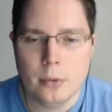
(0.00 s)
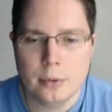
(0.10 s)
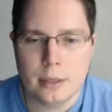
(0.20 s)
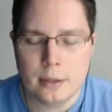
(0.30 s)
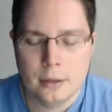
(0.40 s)
And
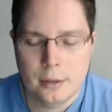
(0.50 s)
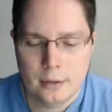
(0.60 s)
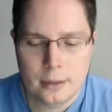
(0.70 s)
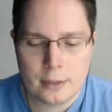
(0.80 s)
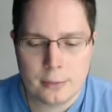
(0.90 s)
then
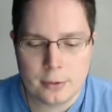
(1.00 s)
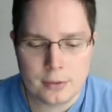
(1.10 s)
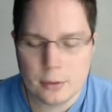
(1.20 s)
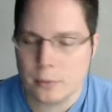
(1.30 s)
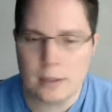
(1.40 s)
the next person's
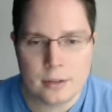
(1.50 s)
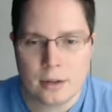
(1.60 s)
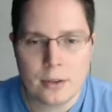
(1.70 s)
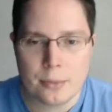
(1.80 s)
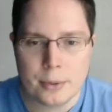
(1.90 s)
like, well, that's not a
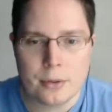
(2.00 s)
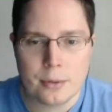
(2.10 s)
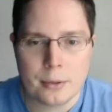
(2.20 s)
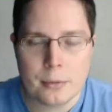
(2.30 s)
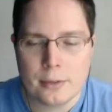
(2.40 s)
thriller. I'm
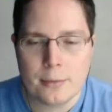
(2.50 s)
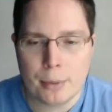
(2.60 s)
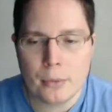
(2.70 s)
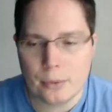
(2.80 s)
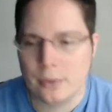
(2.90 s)
like, well, it's
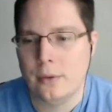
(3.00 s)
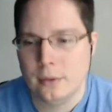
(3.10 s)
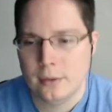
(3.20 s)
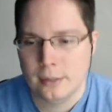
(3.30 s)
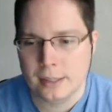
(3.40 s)
both.
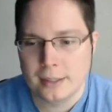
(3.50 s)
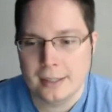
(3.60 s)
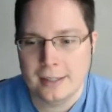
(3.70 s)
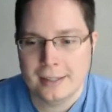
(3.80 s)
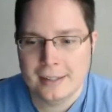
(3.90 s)
Like,
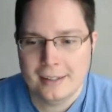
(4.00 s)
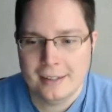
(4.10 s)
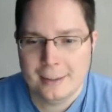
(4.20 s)
it,